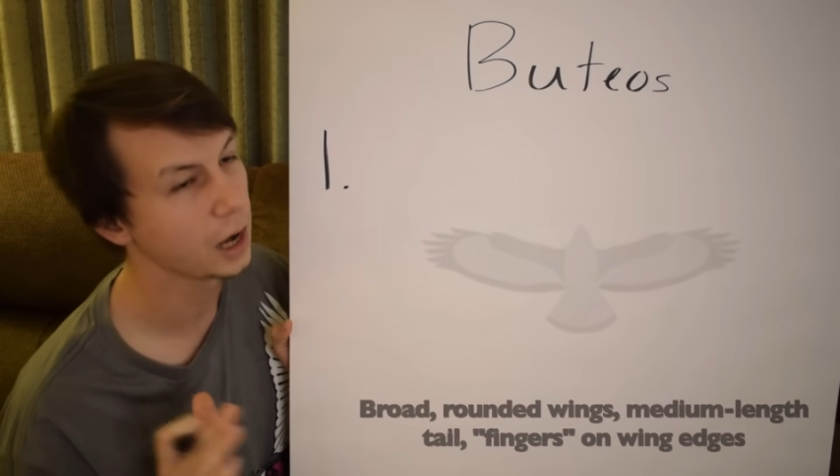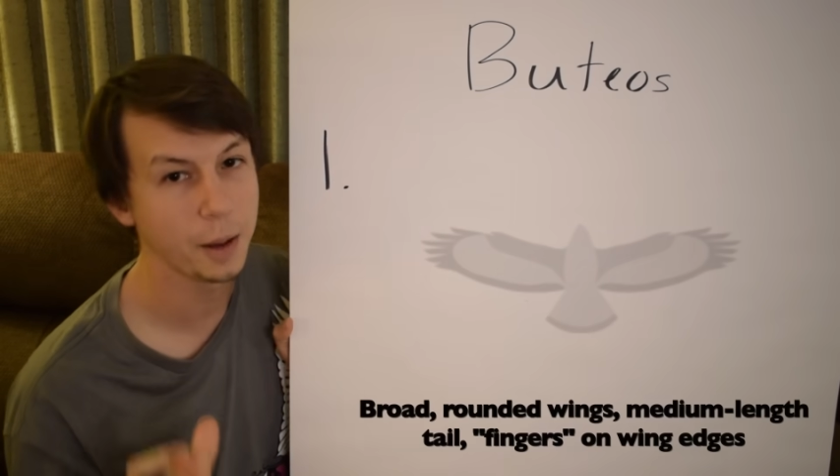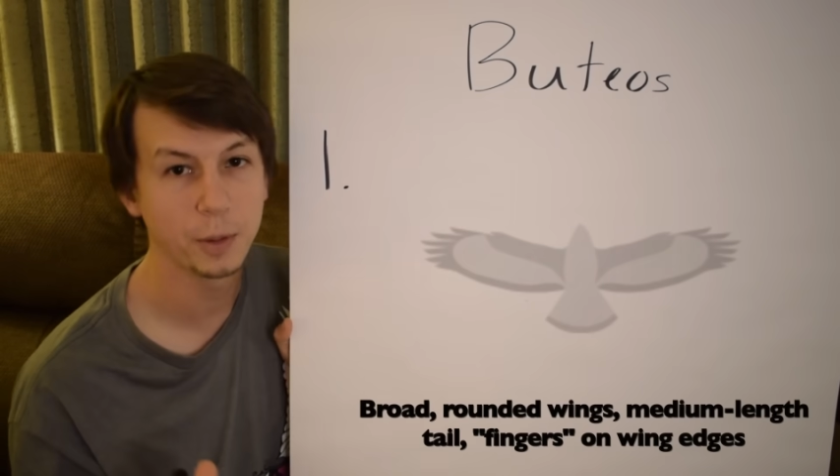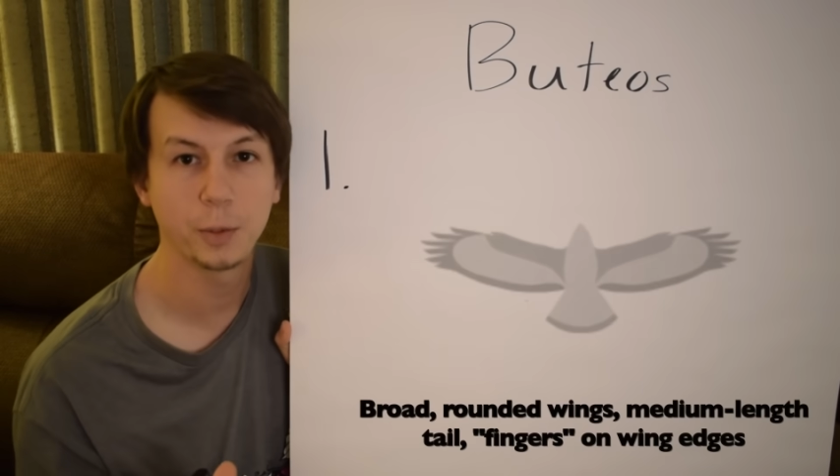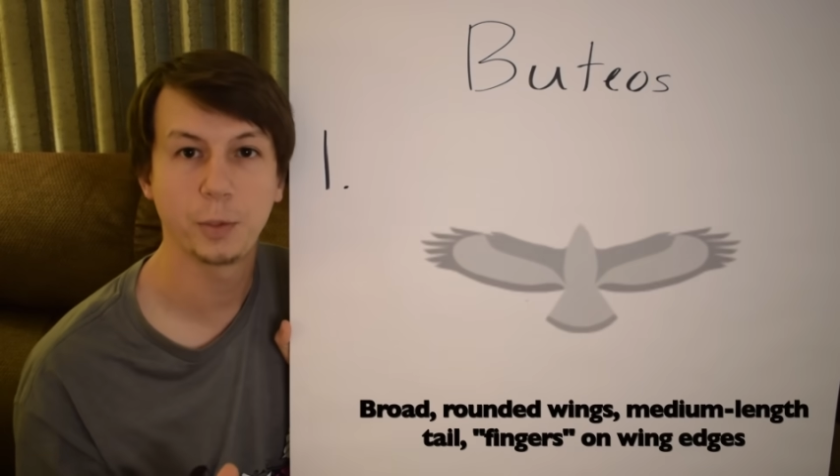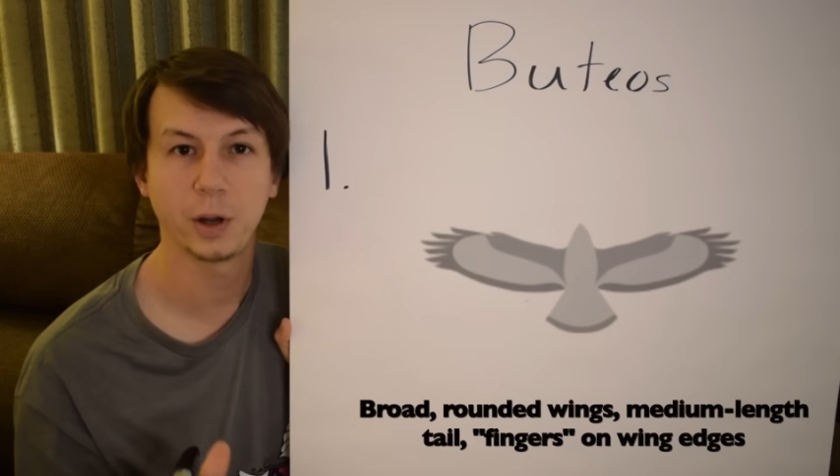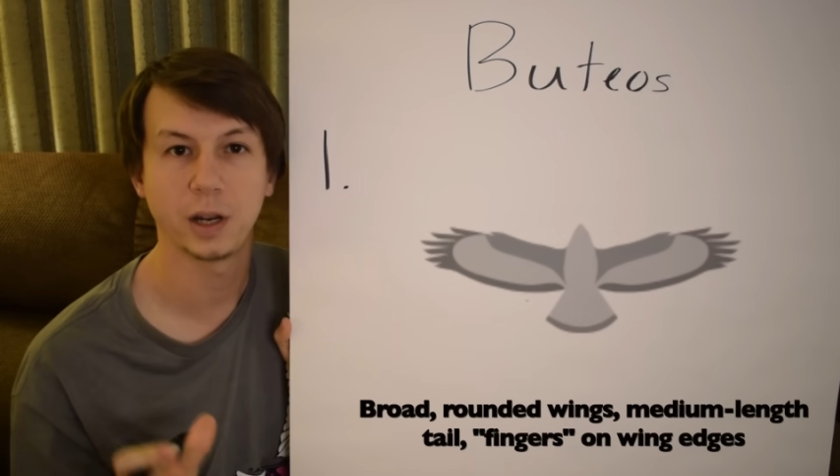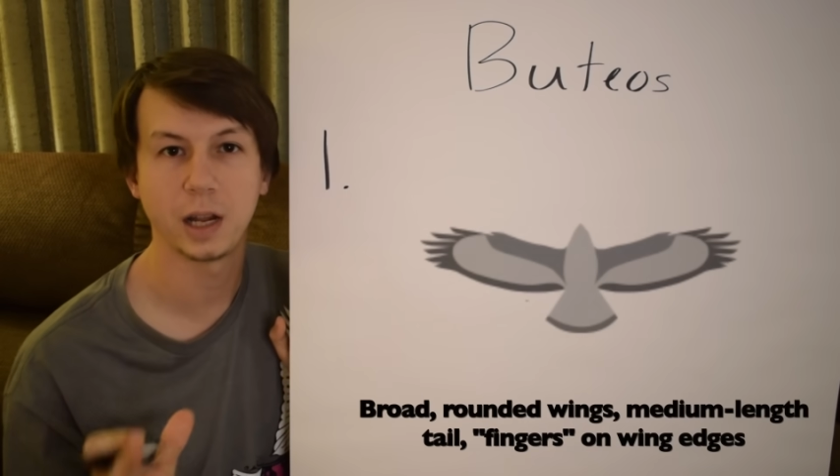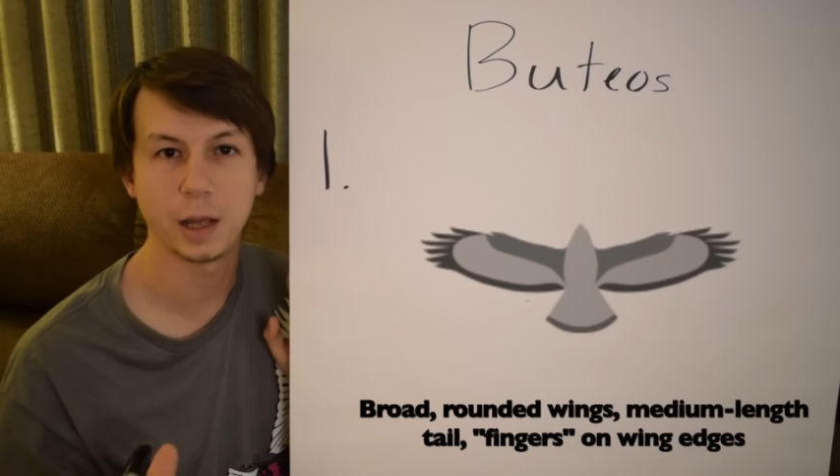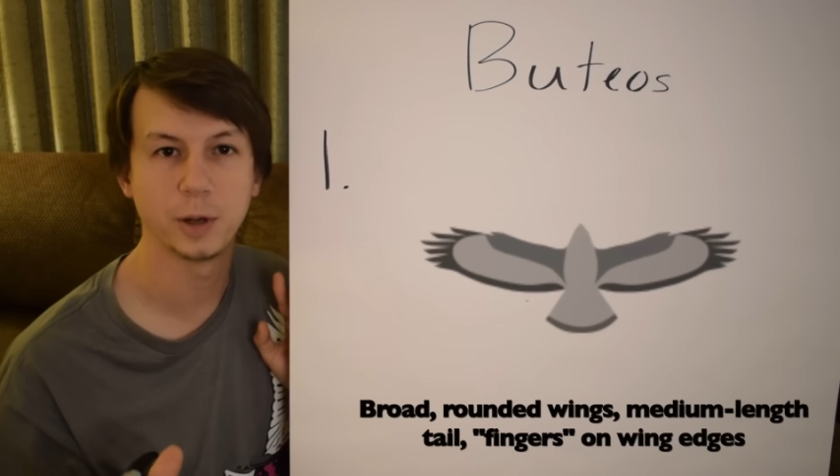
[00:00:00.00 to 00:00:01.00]
I'm going to put
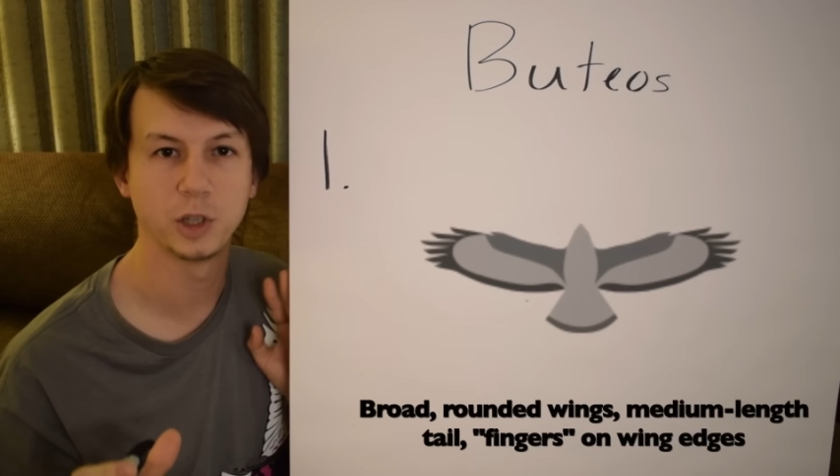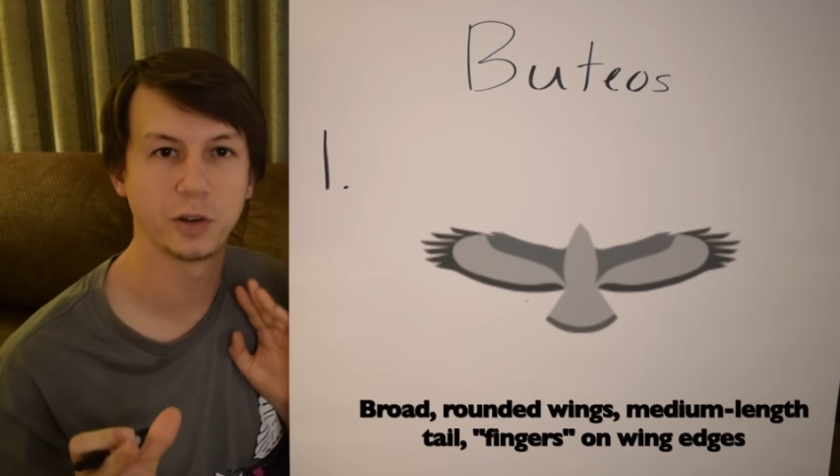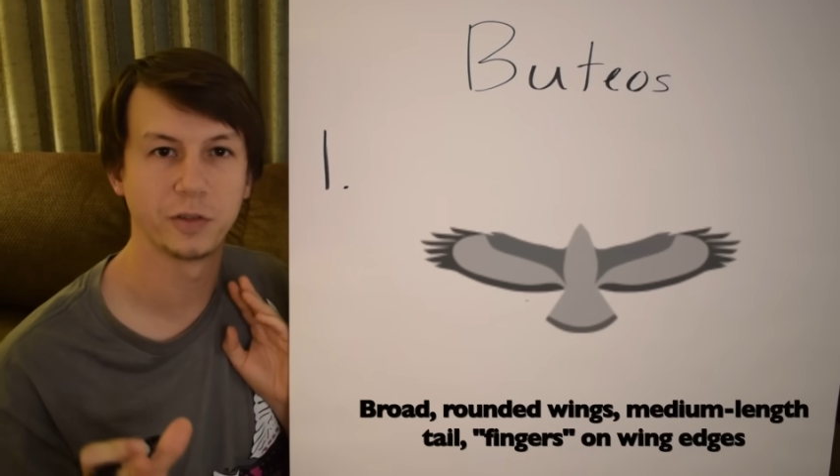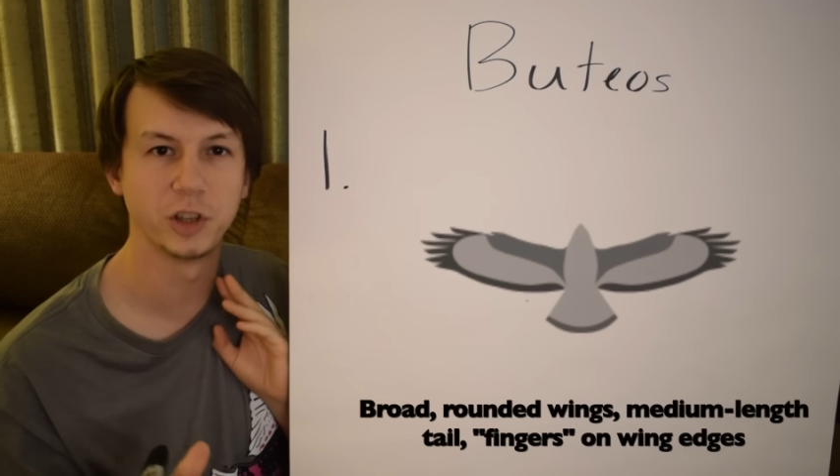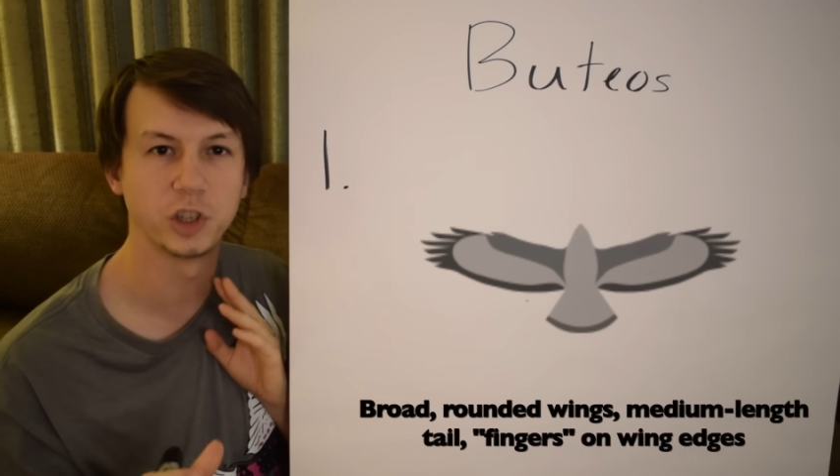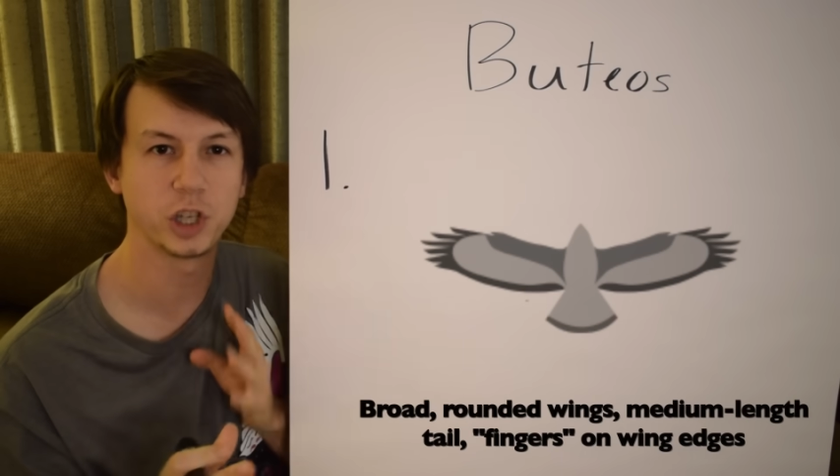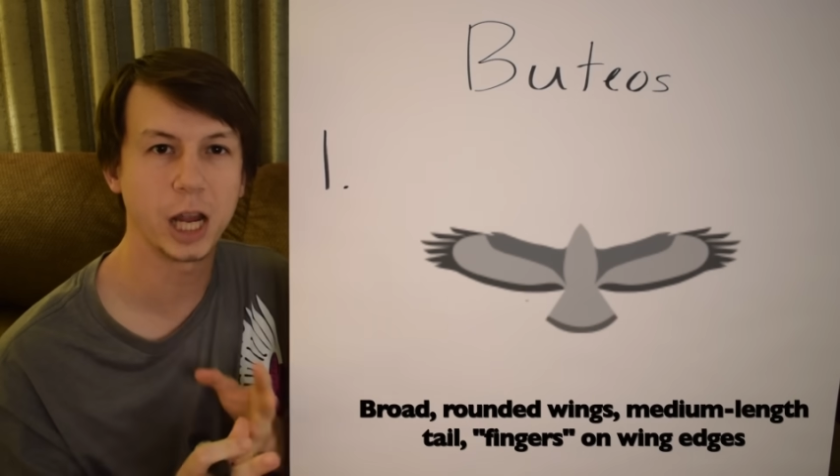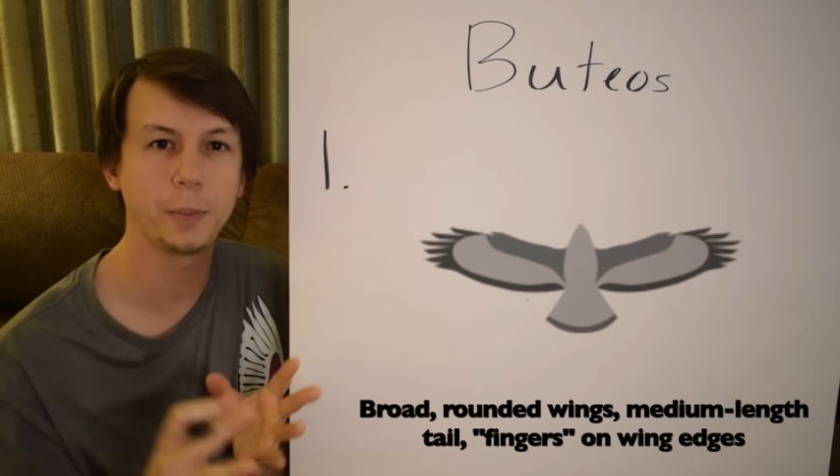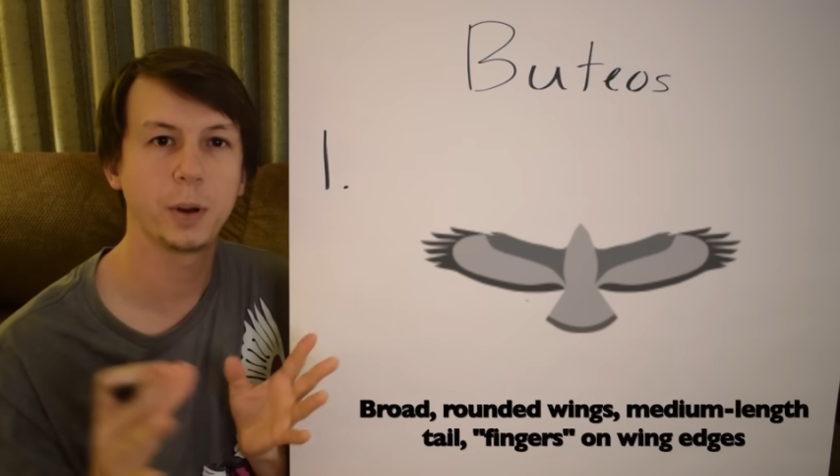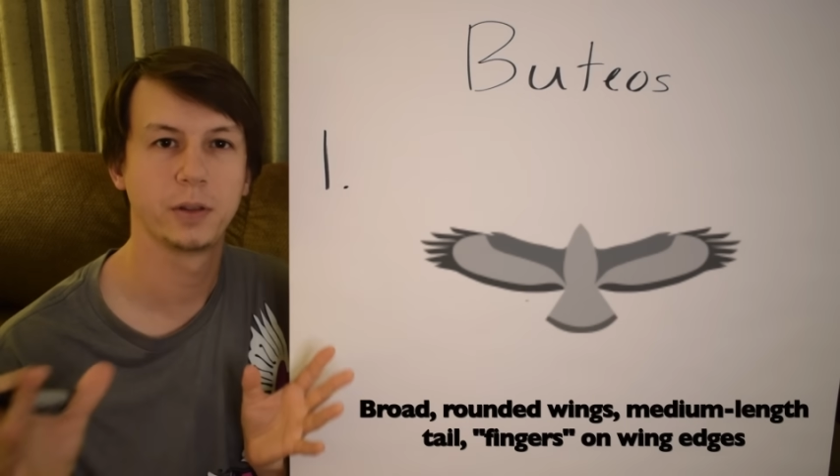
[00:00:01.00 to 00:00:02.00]
an image of the
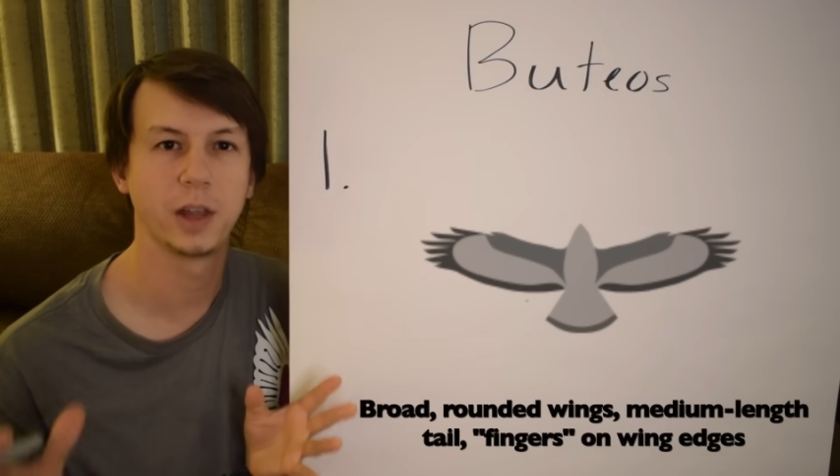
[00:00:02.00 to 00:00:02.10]
shape